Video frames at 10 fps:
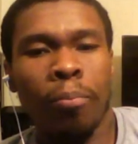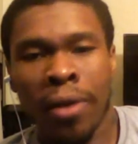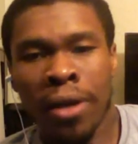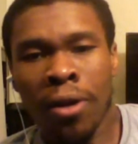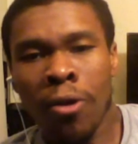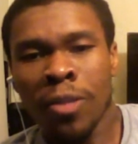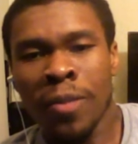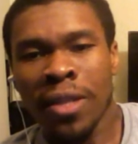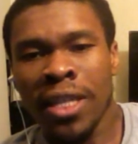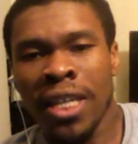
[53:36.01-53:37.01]
But
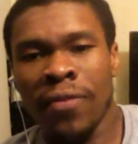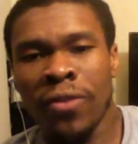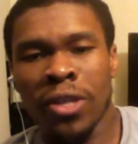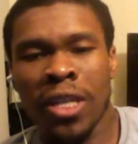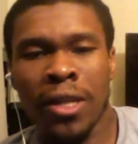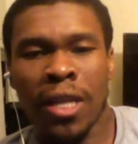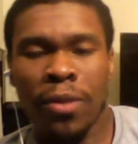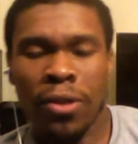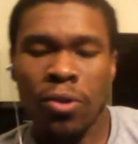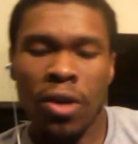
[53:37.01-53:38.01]
ultimately, if your kid's coming
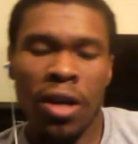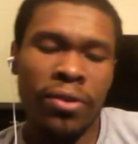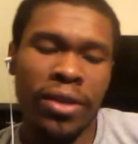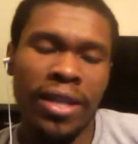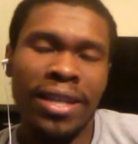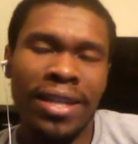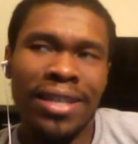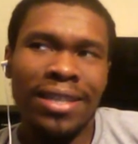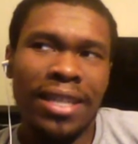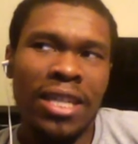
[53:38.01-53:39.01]
to school hungry,
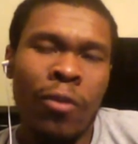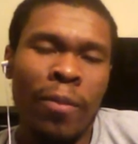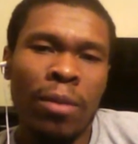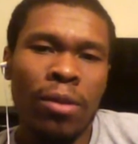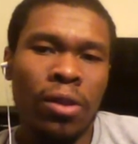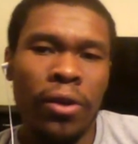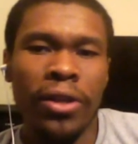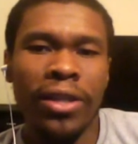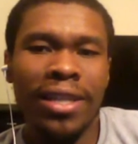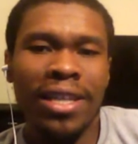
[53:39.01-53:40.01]
like he won't be able to
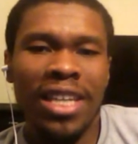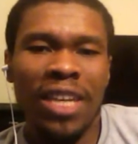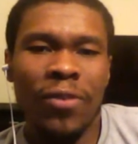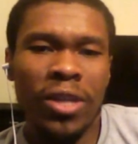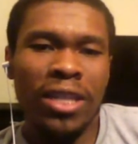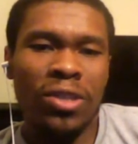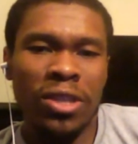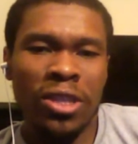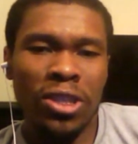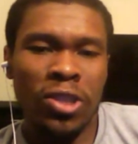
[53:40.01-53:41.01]
learn. If your kid
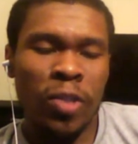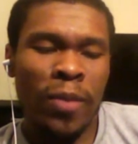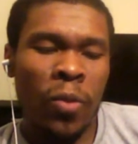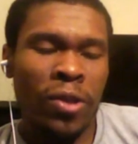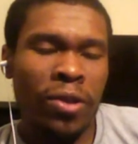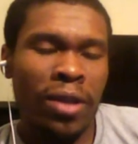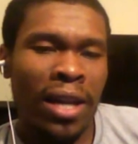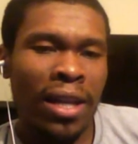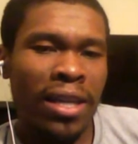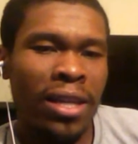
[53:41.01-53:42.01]
is concerned about whether or
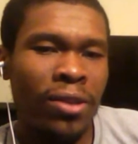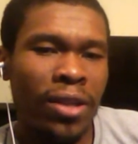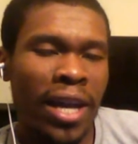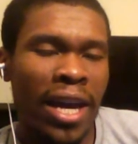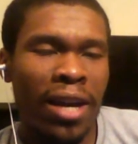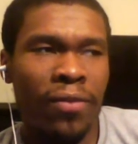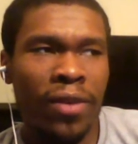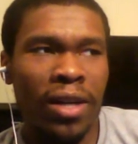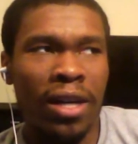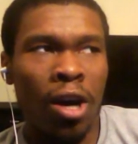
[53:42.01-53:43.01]
not like he's going to have
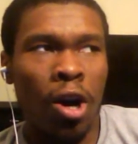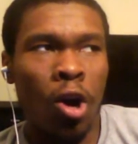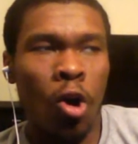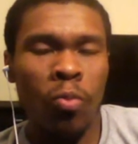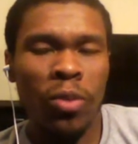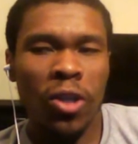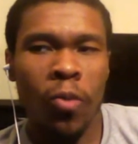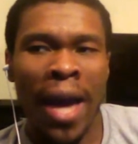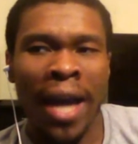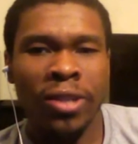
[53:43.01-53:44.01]
a home to
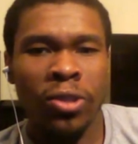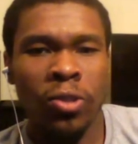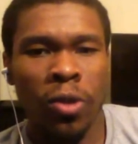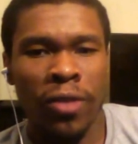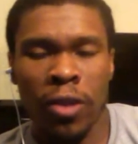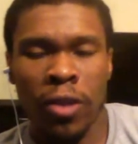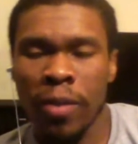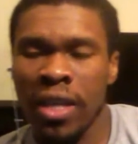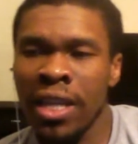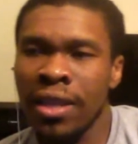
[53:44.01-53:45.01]
go back to, or if there's going to
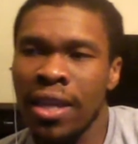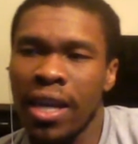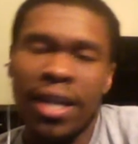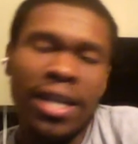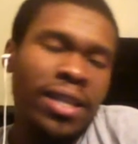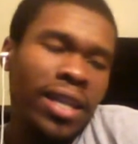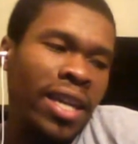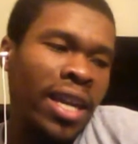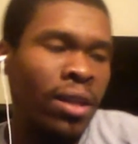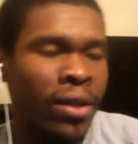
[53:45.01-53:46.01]
be heat there, they
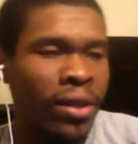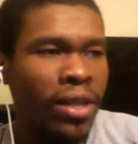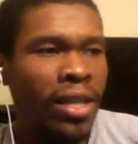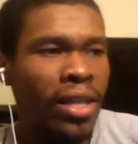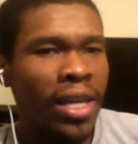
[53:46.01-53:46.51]
can't learn.